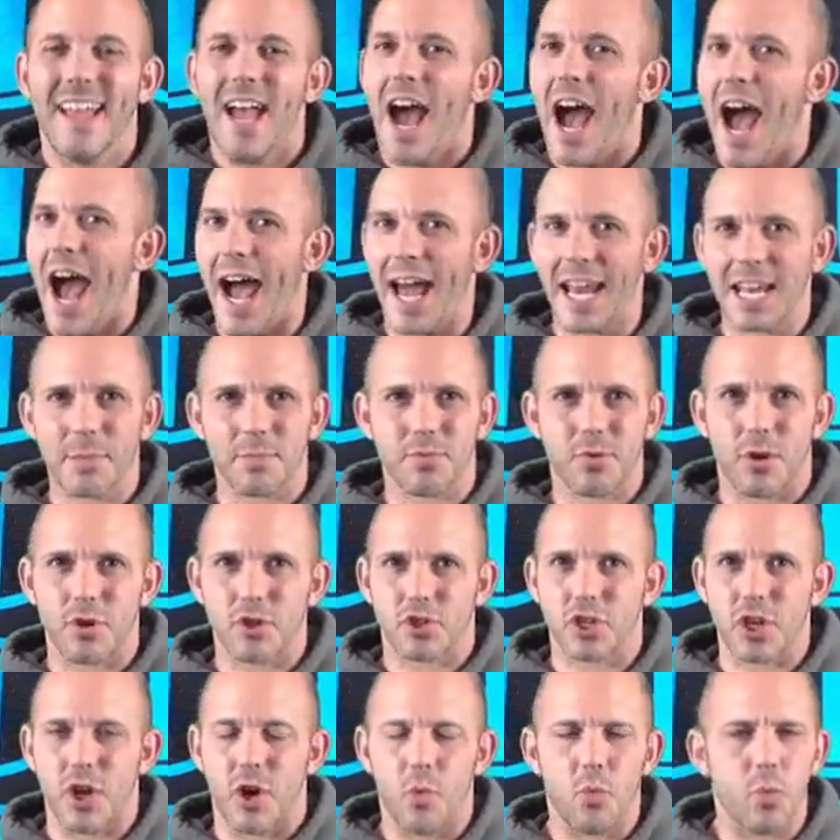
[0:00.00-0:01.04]
A Honda Pro
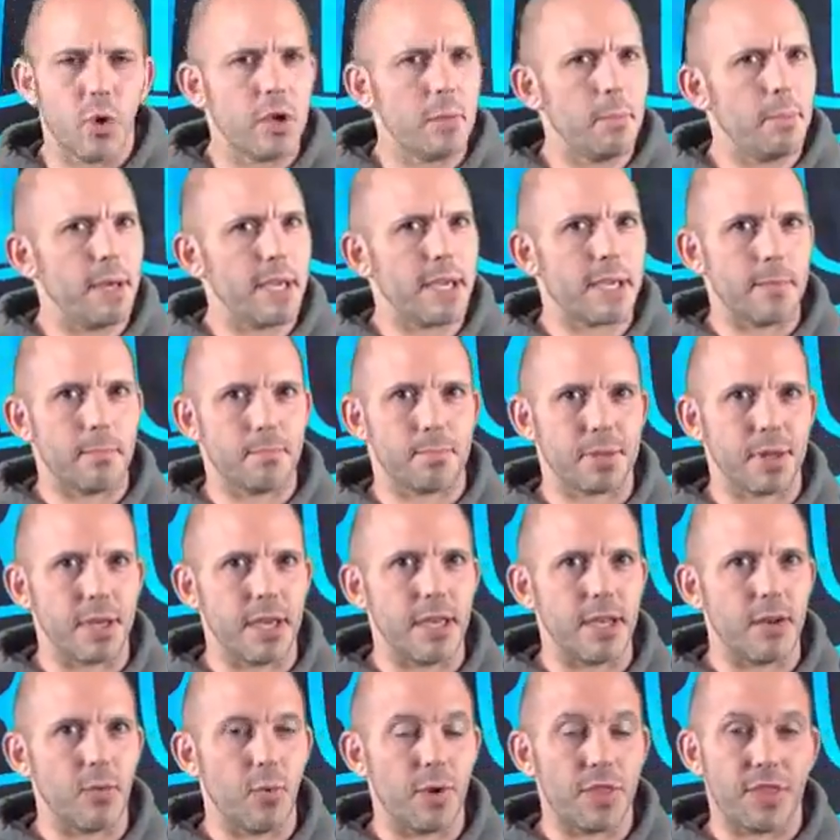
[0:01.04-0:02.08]
Show wouldn't be
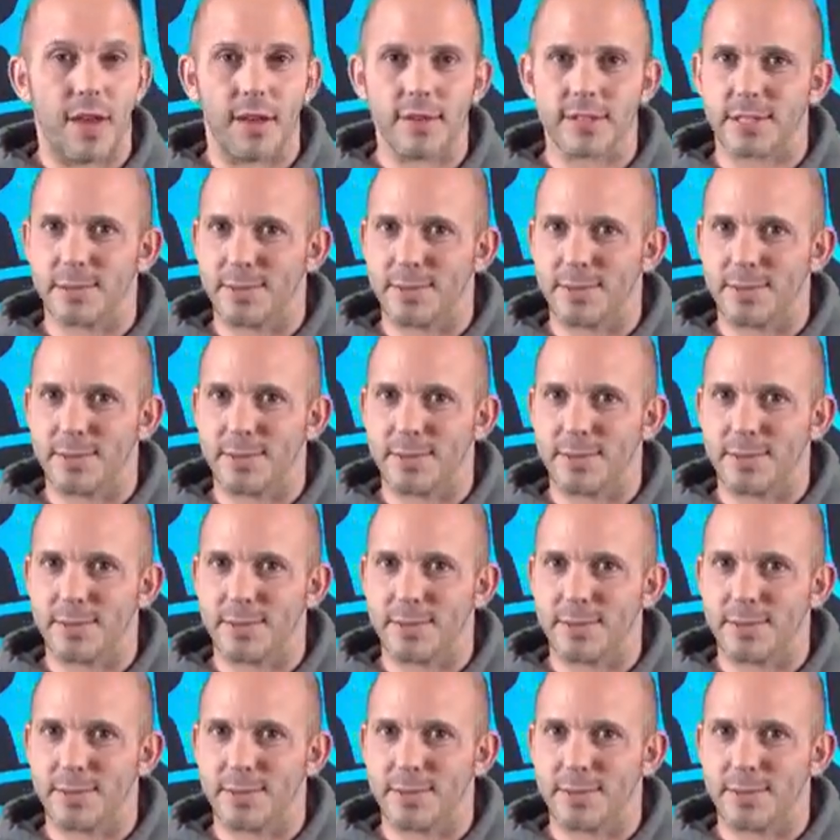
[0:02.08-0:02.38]
complete without